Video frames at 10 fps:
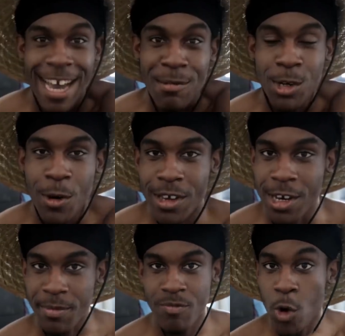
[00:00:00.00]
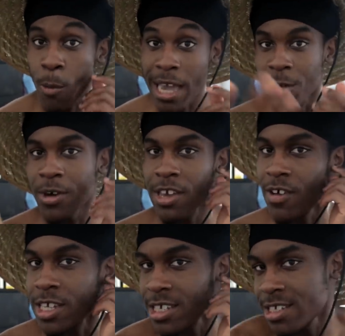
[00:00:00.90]
I'm glowing up. Oh, by the way, if
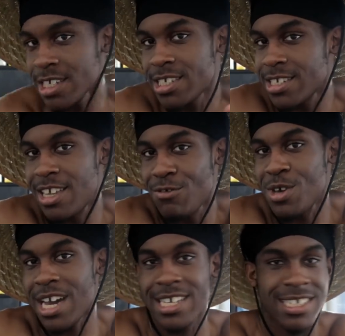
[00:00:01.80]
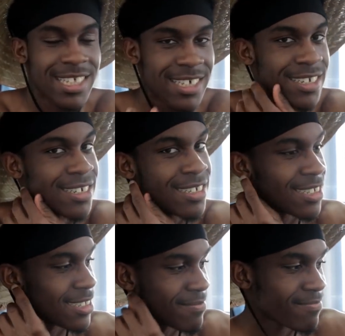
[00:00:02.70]
I, uh, just to give you guys a little
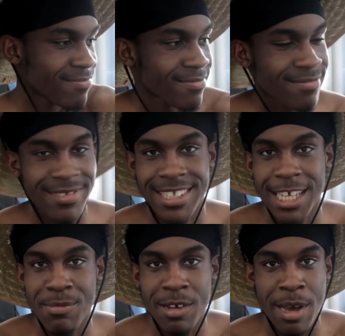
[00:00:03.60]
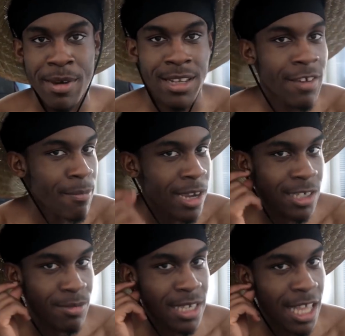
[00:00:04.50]
uh, tidbit about my life, I'm
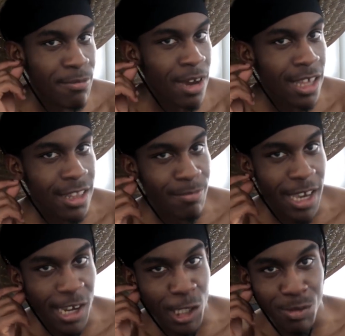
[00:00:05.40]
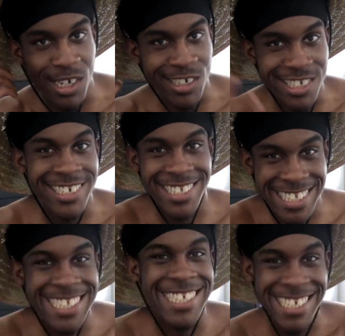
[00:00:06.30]
actually be getting my, my ears pierced.
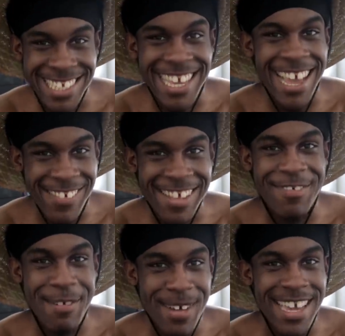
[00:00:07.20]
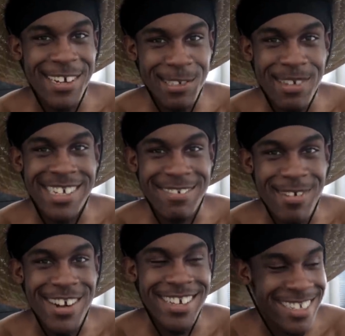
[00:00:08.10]
Yeah, man, getting my ears pierced, bruh.